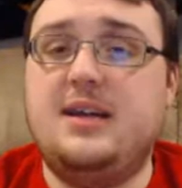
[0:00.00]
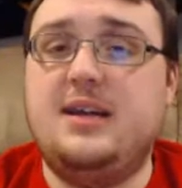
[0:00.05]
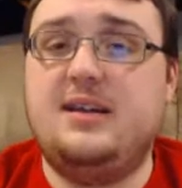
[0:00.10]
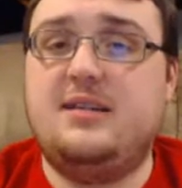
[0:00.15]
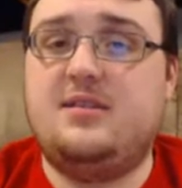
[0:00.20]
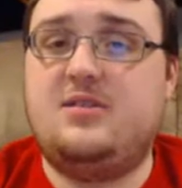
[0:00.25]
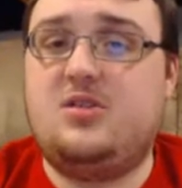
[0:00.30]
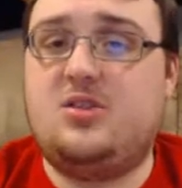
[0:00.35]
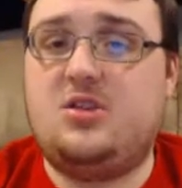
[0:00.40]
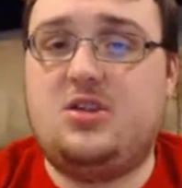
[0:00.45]

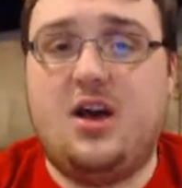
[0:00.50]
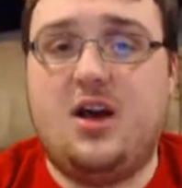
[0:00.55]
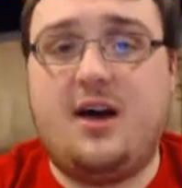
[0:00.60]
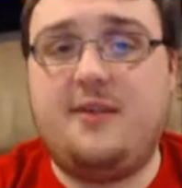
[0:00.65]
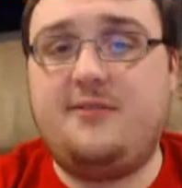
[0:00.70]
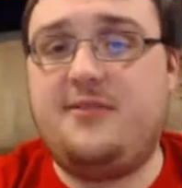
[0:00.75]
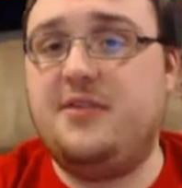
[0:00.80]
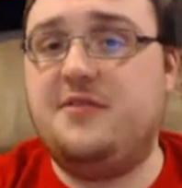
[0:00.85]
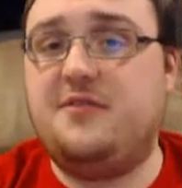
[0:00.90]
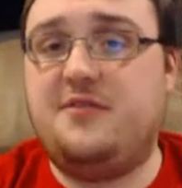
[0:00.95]
He's
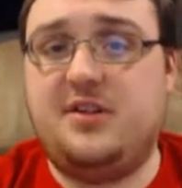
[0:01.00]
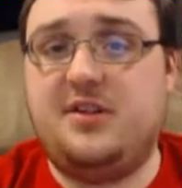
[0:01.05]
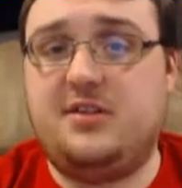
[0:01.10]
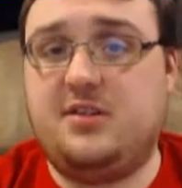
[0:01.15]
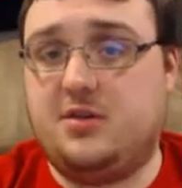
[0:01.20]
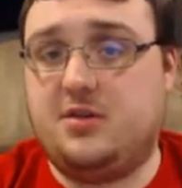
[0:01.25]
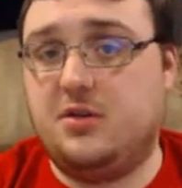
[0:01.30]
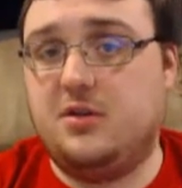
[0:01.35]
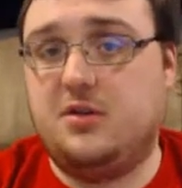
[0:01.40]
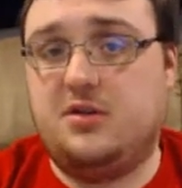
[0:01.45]
tough and
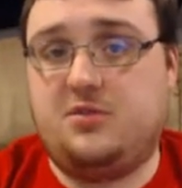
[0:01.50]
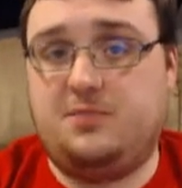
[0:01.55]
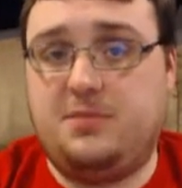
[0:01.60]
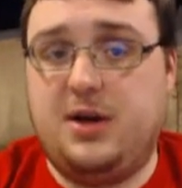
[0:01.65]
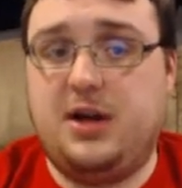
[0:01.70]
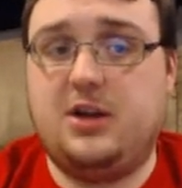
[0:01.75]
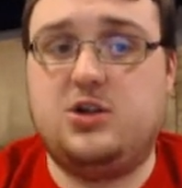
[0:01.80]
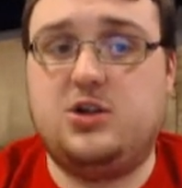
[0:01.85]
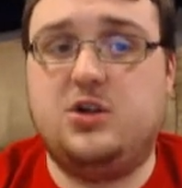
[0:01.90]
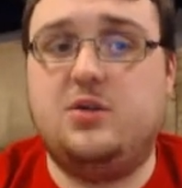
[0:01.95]
physical,
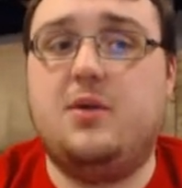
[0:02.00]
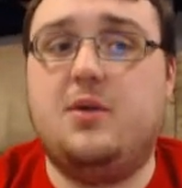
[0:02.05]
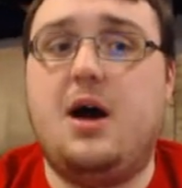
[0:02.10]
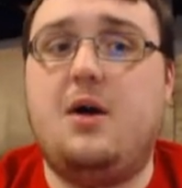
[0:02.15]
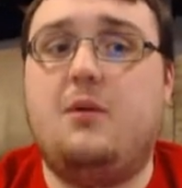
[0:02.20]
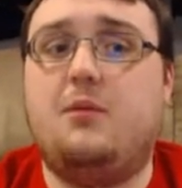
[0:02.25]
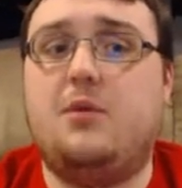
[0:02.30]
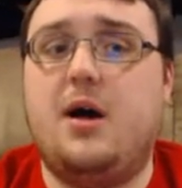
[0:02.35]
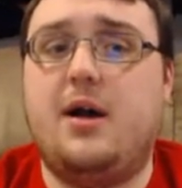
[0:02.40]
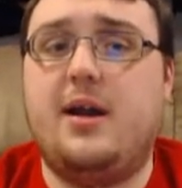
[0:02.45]
especially
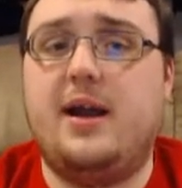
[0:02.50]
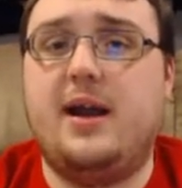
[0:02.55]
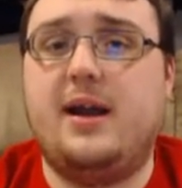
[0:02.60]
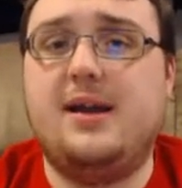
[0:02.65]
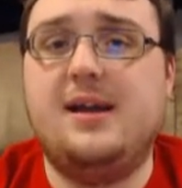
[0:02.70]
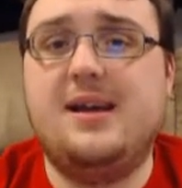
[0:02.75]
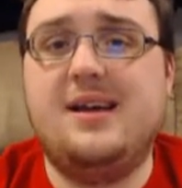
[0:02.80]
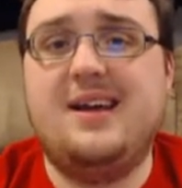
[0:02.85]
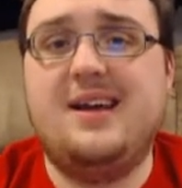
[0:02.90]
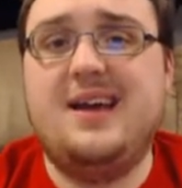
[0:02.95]
while
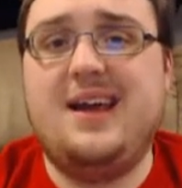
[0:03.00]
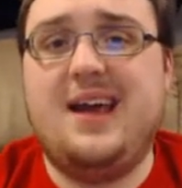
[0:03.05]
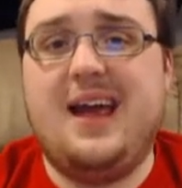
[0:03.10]
running.